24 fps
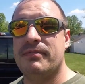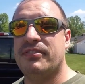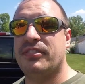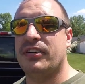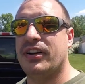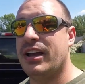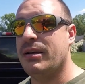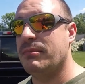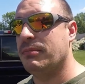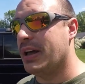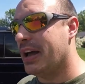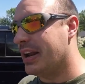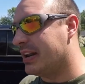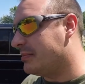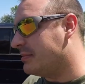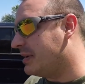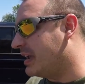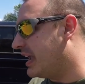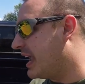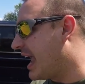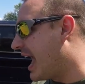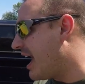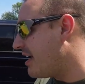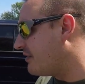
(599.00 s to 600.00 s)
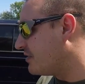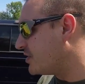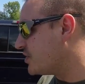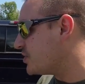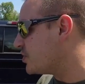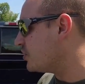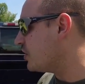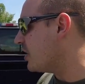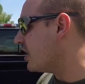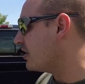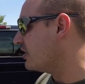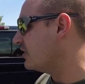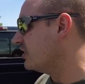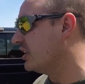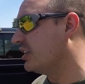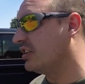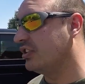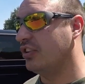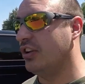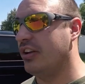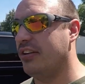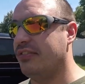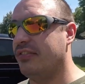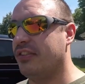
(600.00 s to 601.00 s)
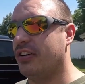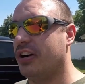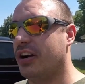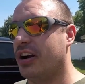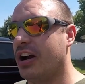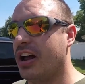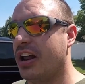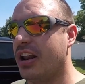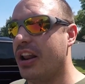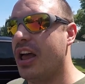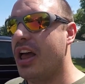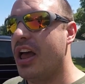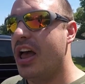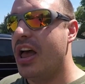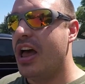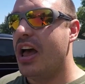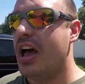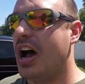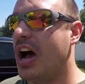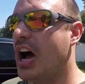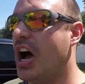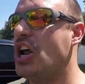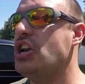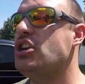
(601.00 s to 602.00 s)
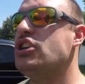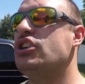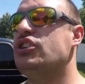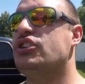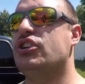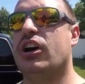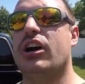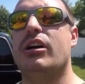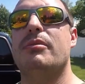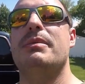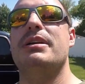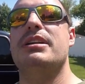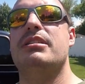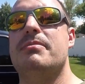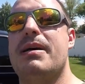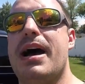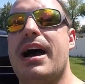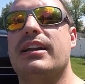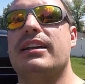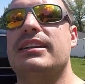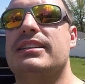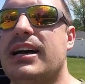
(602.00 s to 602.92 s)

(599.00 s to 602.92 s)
for him letting me have his truck literally for an undetermined amount of